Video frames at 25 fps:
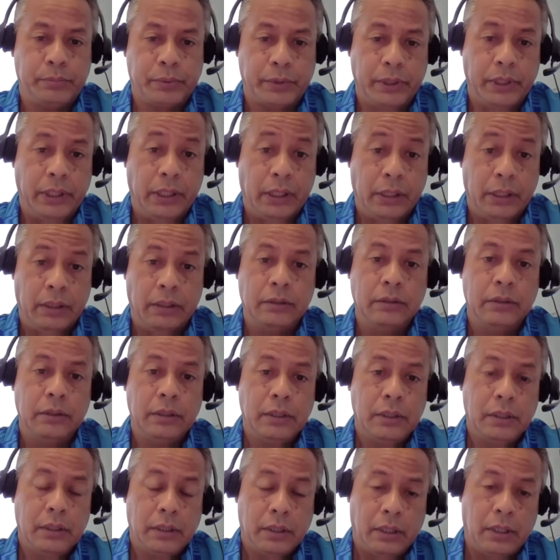per year
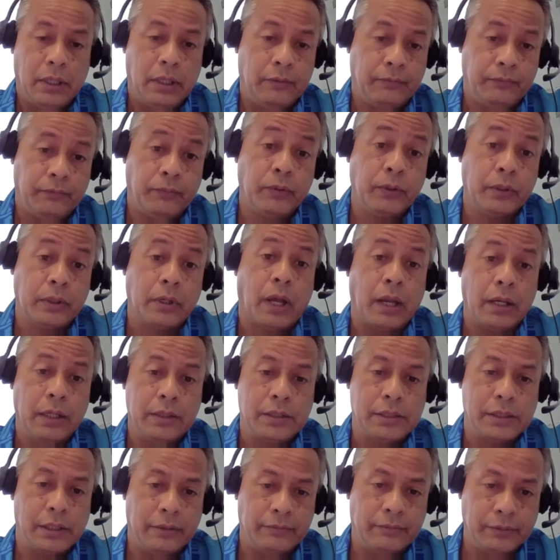uh, for
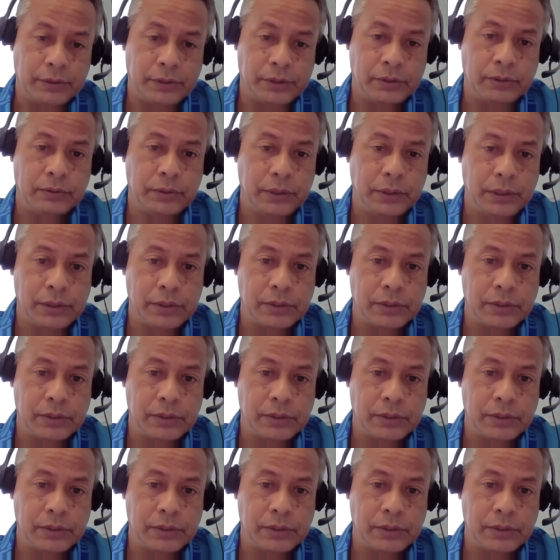college level students to